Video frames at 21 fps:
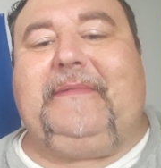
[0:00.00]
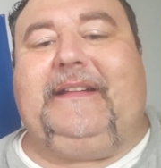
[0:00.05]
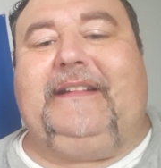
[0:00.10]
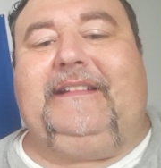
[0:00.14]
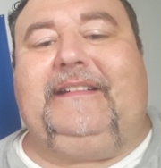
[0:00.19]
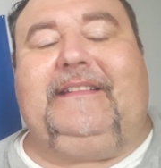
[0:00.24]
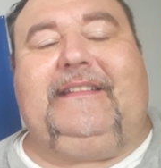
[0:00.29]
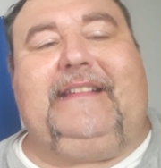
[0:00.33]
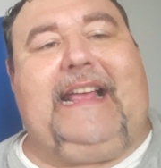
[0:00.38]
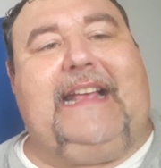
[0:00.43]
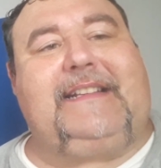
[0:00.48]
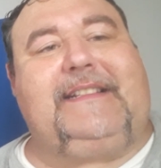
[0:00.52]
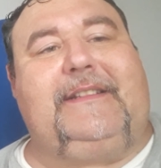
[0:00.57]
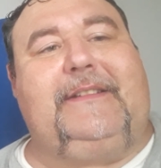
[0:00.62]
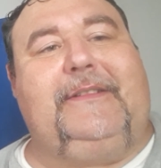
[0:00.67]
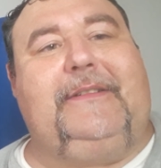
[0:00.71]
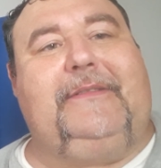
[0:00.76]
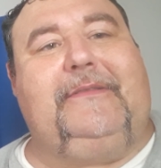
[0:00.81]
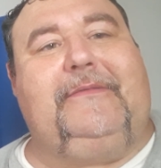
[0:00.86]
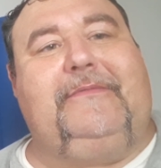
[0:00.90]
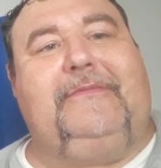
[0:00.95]
and that's
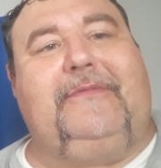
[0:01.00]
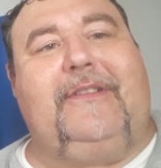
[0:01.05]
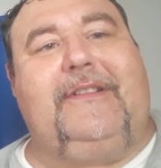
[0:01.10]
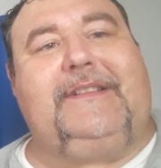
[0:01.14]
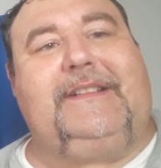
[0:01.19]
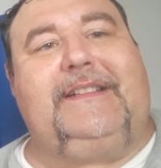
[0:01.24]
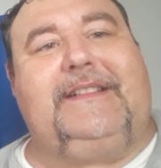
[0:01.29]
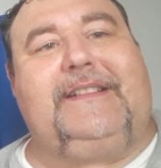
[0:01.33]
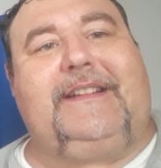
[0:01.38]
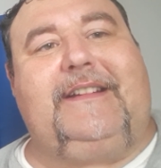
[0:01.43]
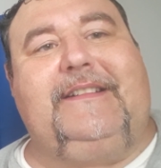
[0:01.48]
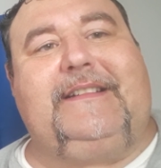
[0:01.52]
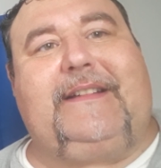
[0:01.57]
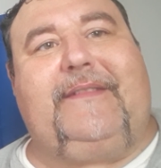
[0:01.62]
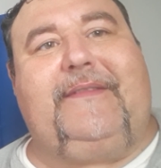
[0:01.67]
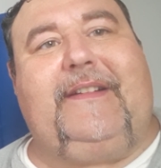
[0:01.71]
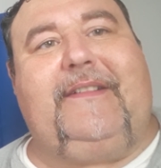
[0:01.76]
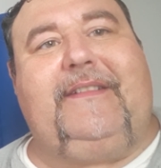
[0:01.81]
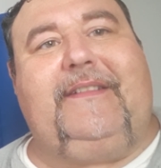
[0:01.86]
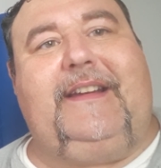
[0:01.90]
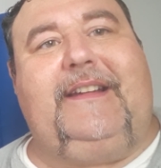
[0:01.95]
the worst excuse
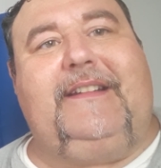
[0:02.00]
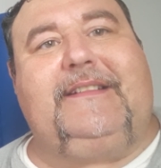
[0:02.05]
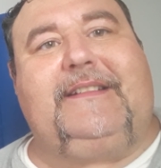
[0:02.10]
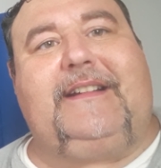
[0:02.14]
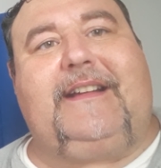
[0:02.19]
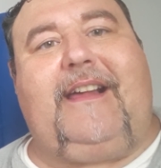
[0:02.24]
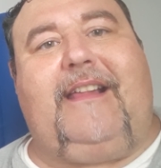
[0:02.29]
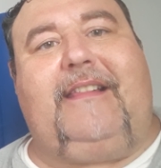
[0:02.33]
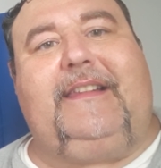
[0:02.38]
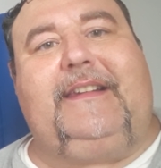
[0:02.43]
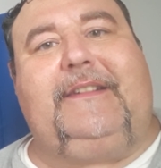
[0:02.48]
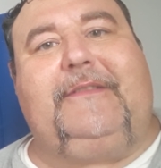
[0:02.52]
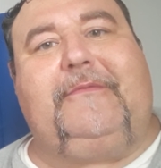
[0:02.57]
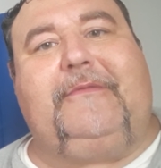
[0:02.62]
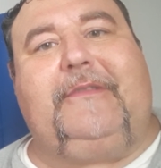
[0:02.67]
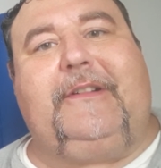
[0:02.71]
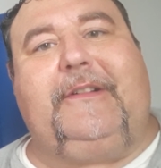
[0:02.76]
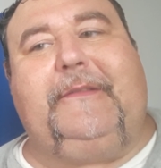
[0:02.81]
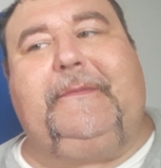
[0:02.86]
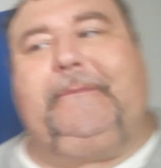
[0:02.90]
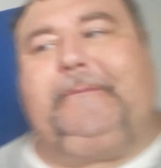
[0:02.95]
I've ever used to call into
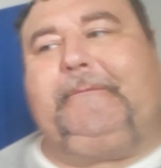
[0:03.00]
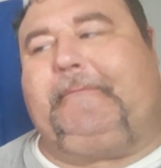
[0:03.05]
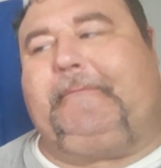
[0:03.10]
work.